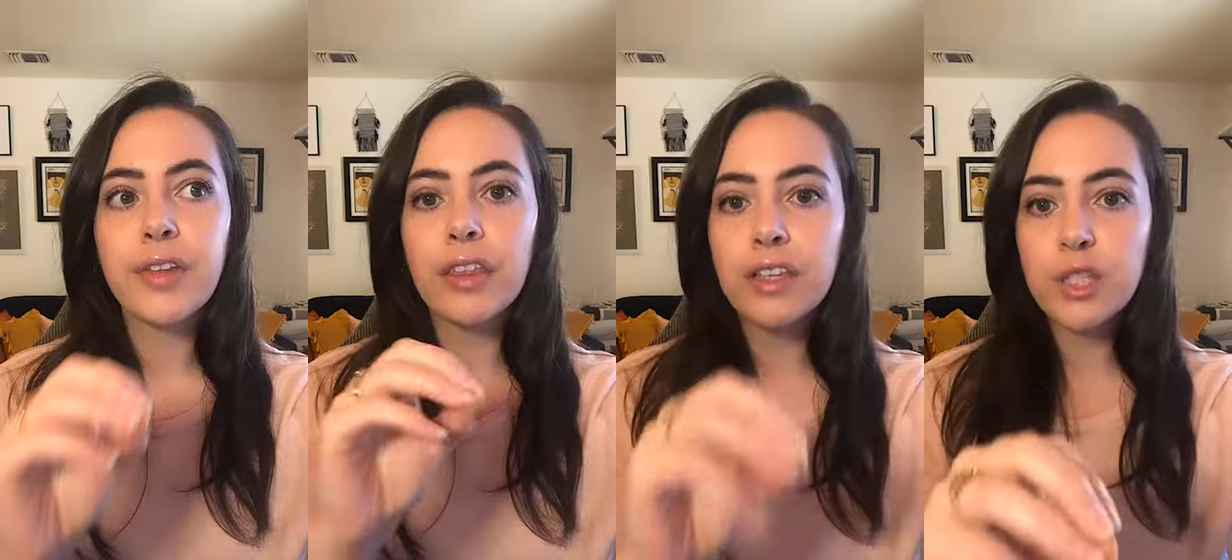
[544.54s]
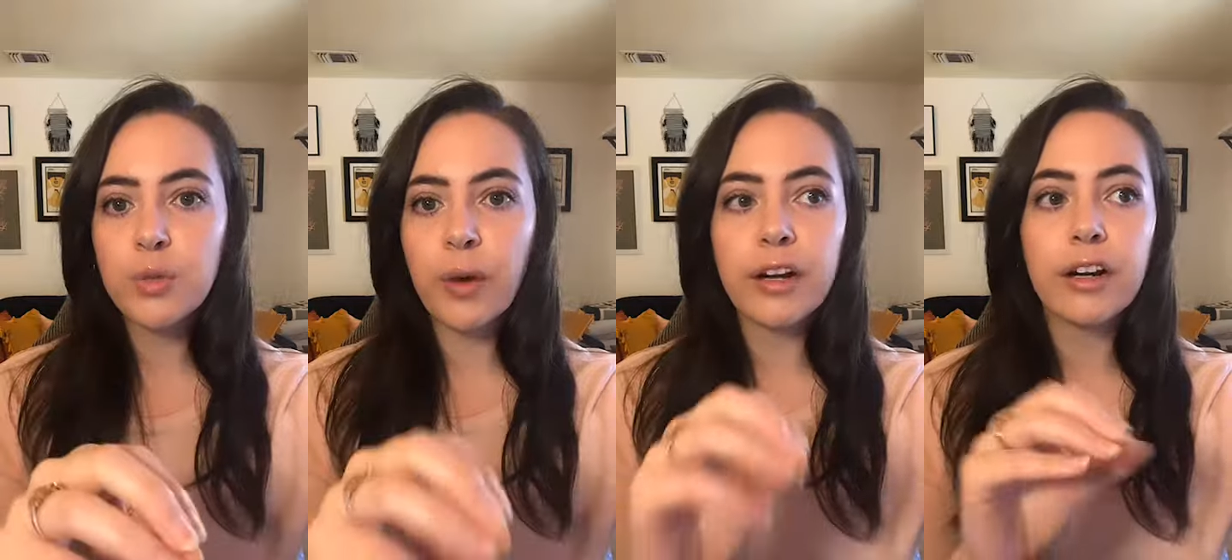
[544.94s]
this
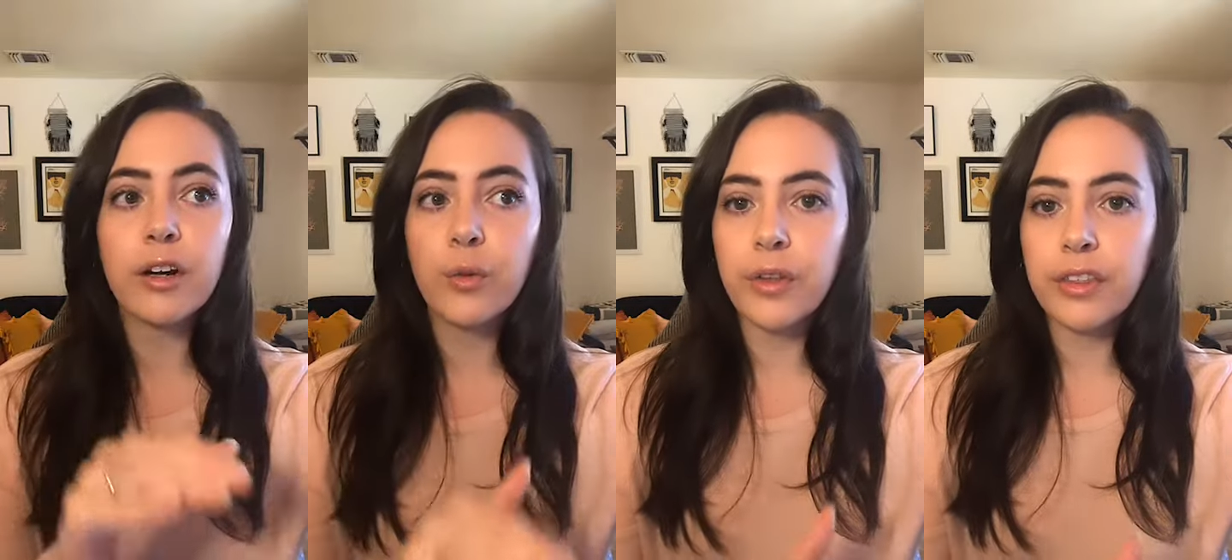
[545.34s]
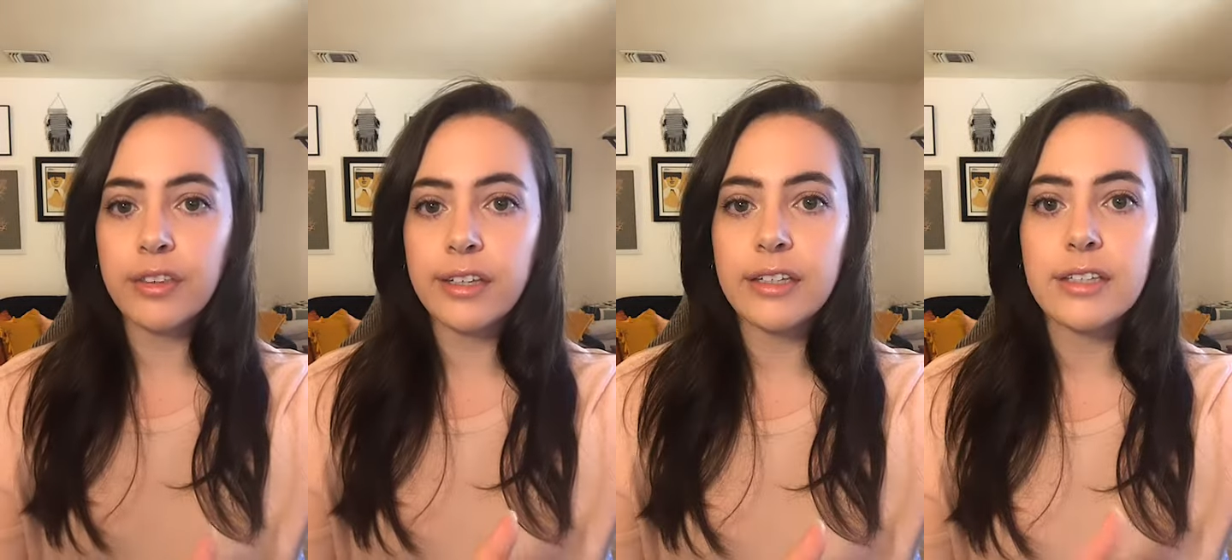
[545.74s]
sweater with
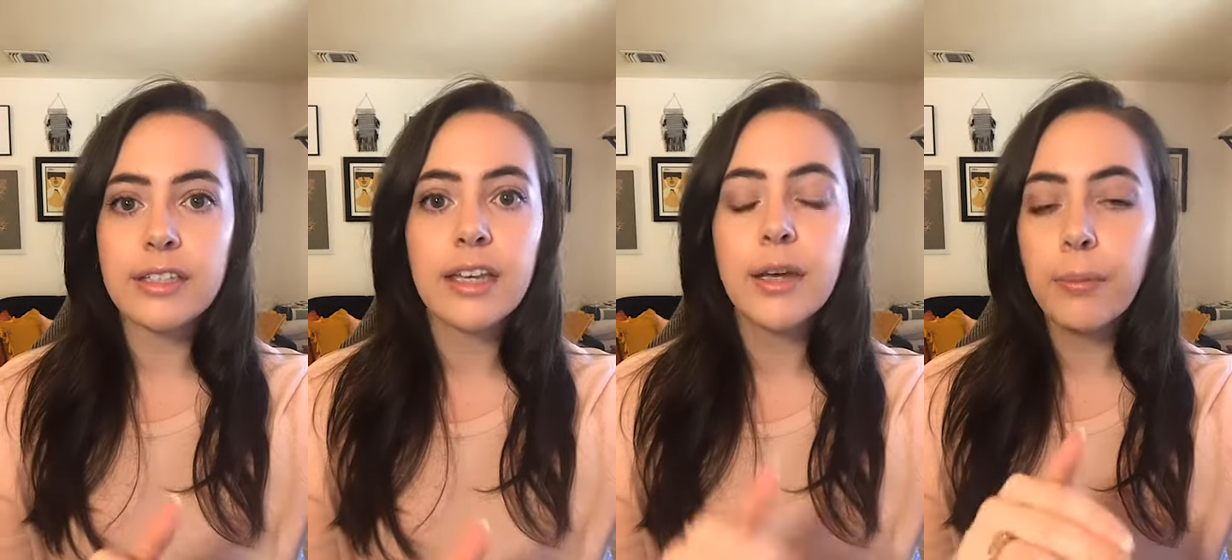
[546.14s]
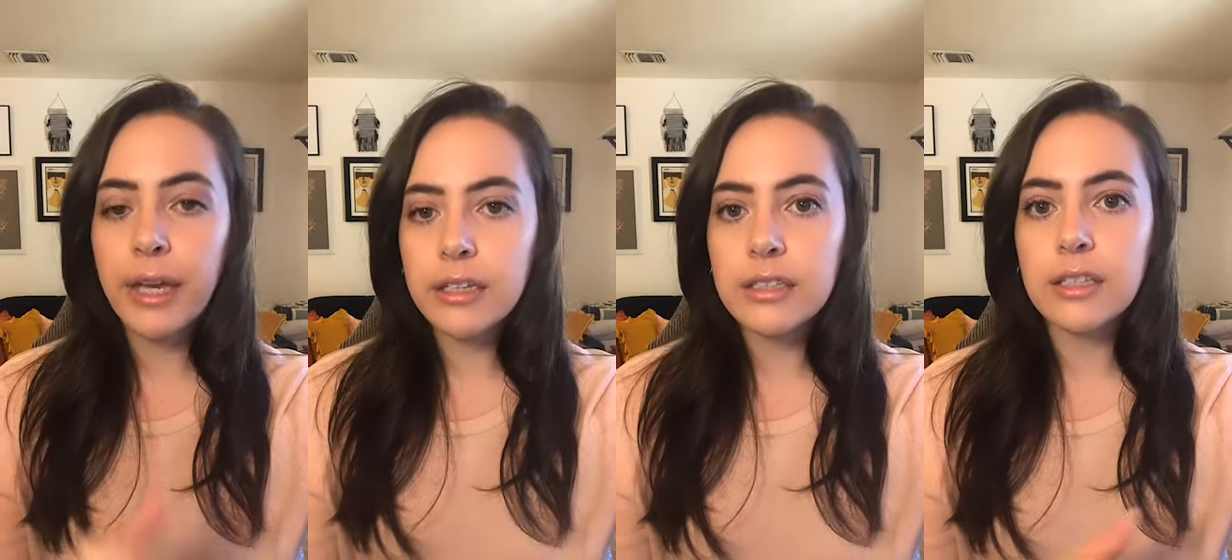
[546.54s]
these
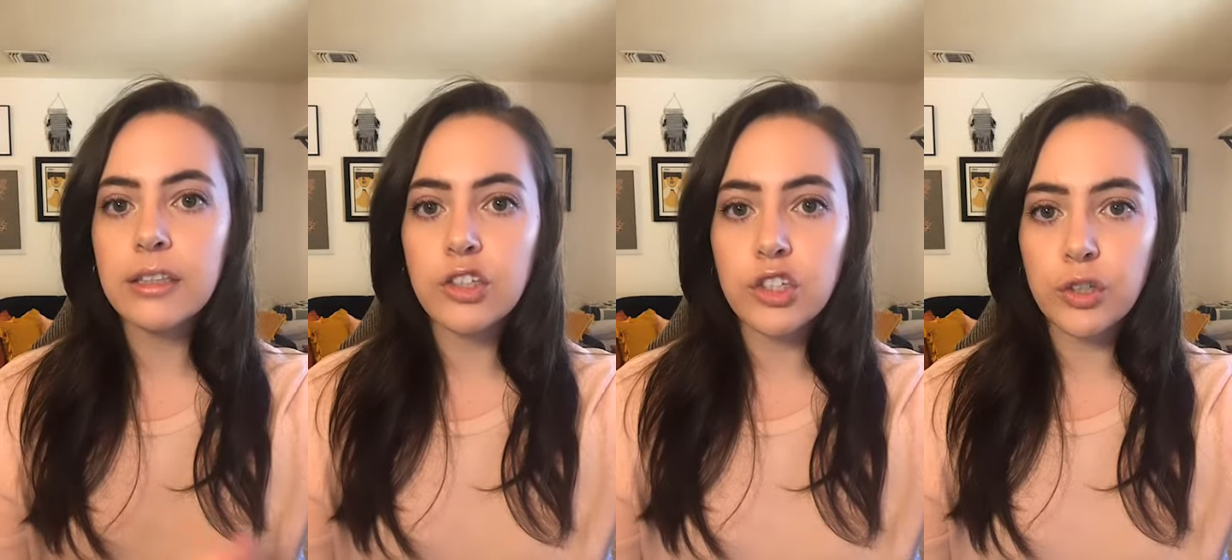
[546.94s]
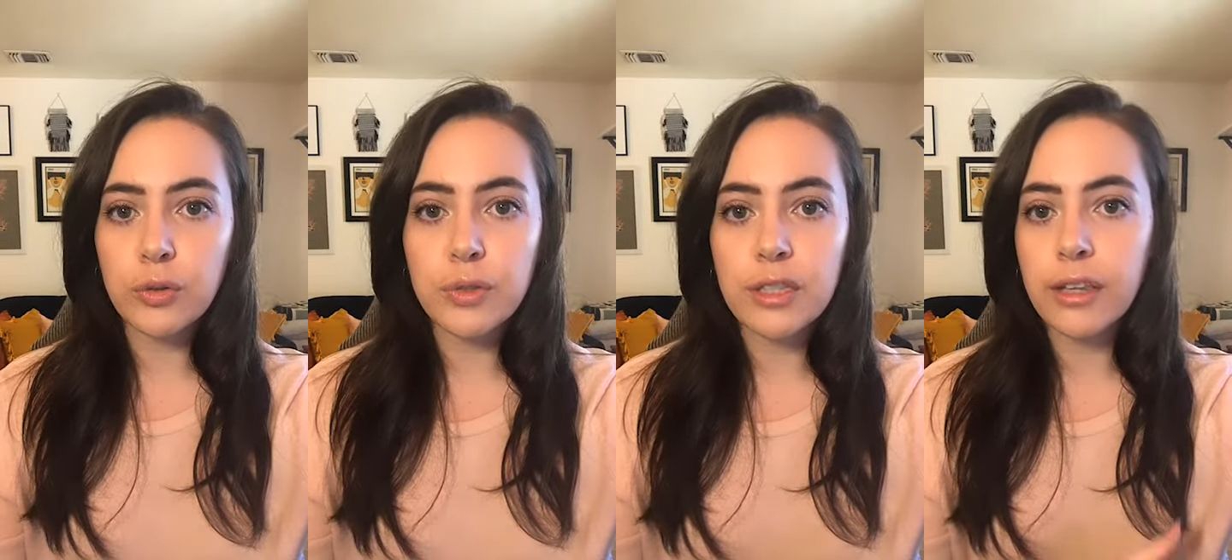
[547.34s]
pants and these
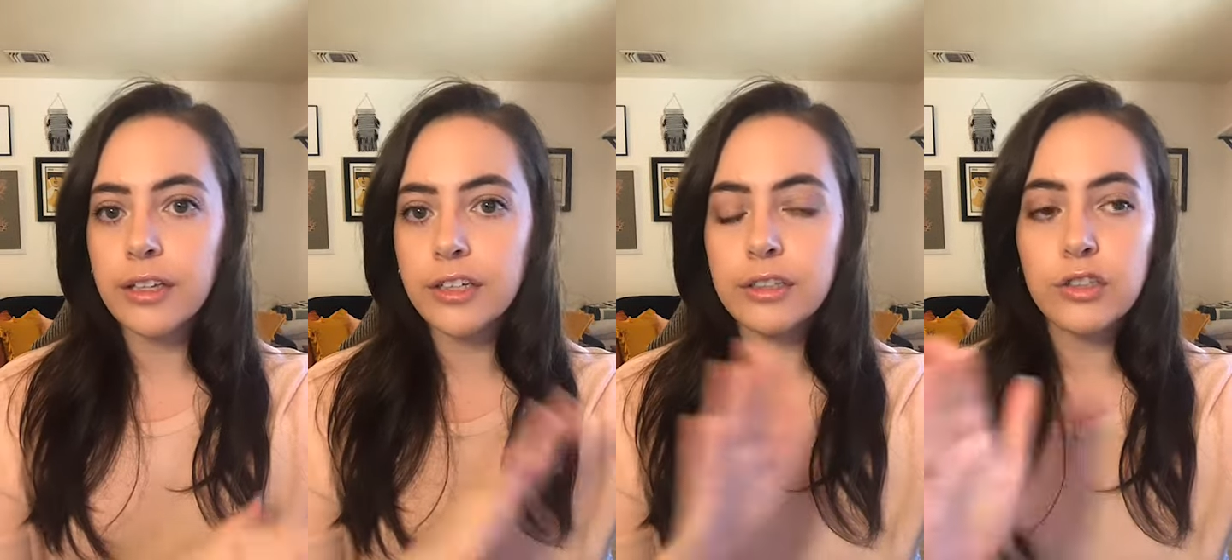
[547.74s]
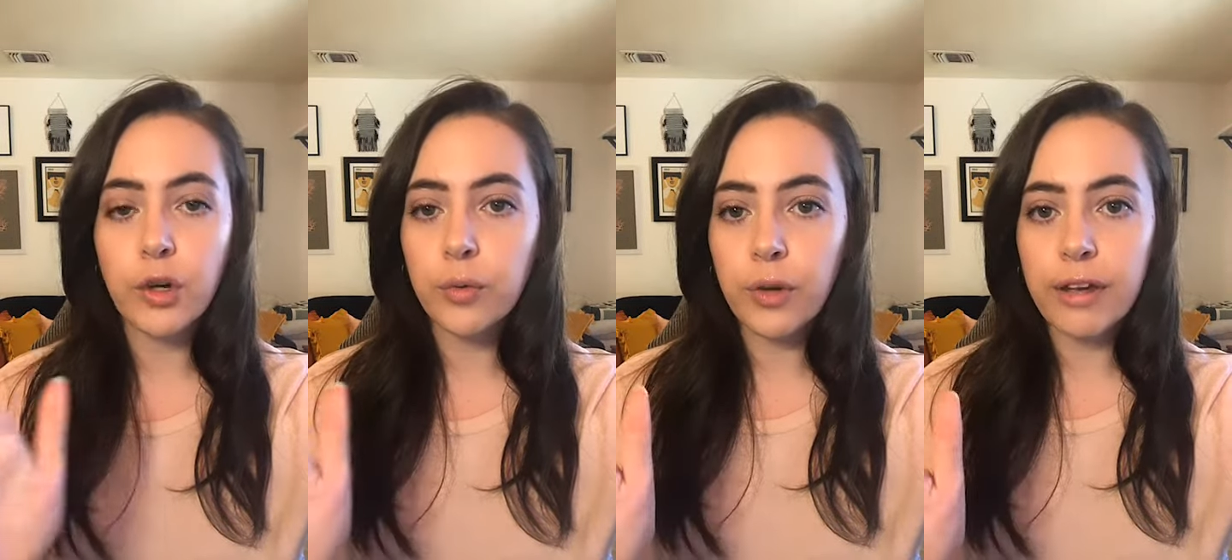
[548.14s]
shoes, and they
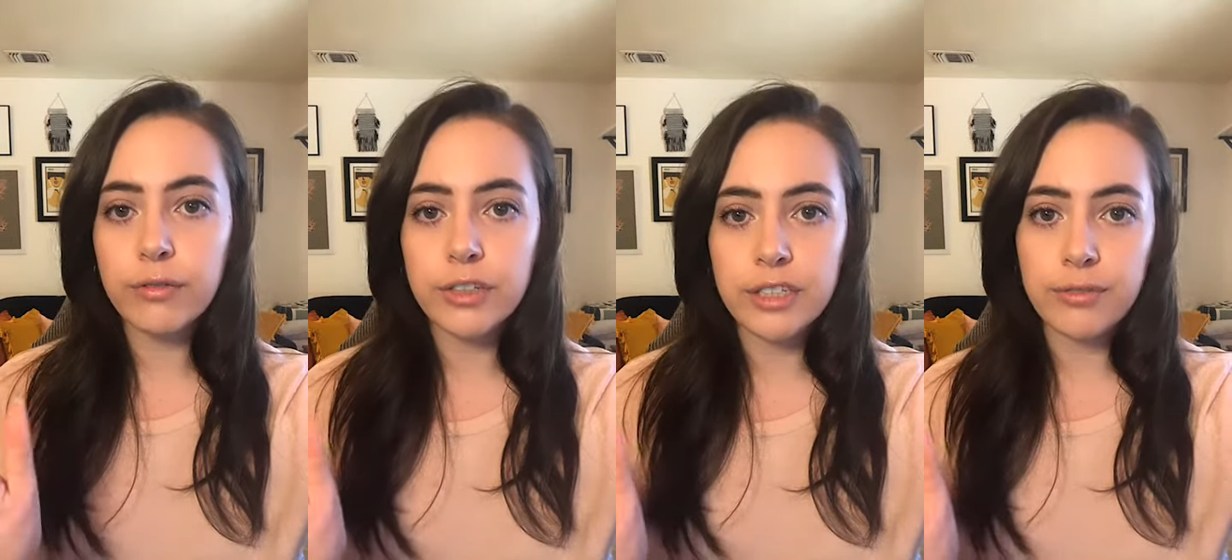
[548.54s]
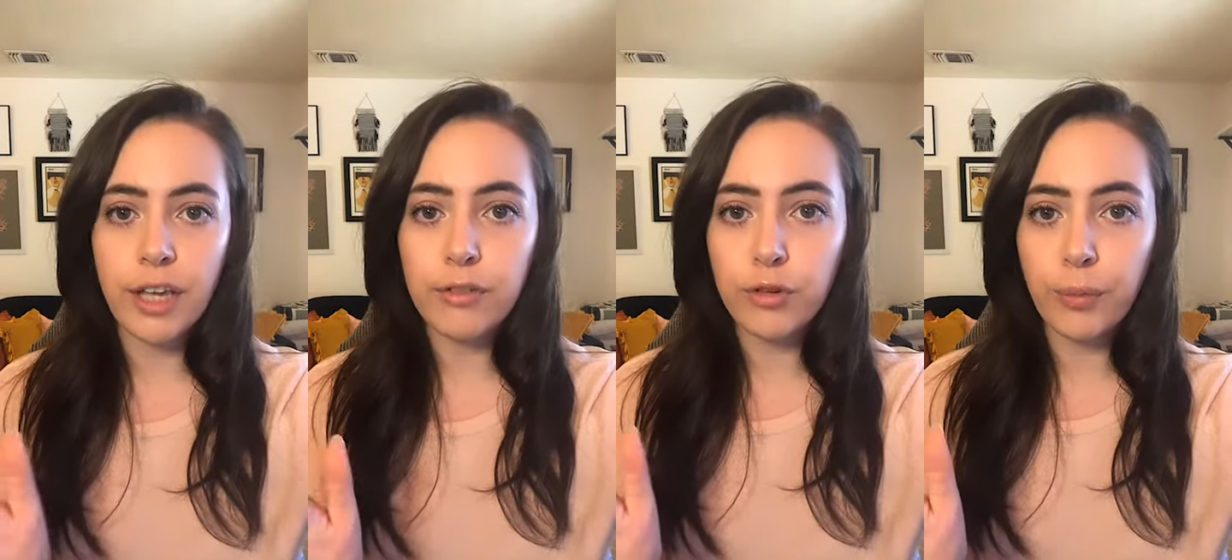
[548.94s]
don't ever
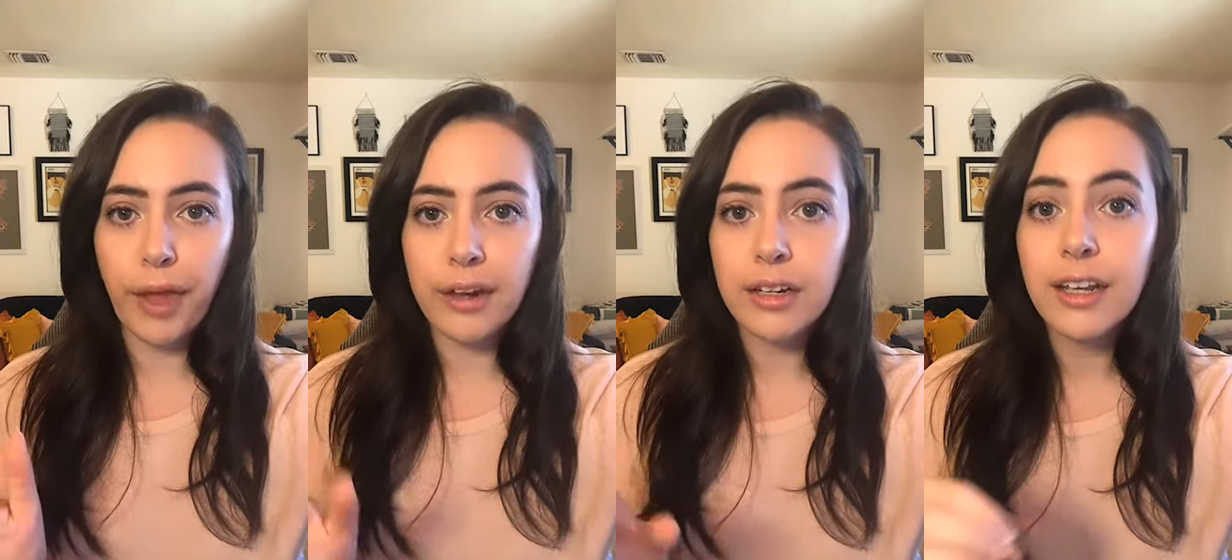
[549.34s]
deviate from that.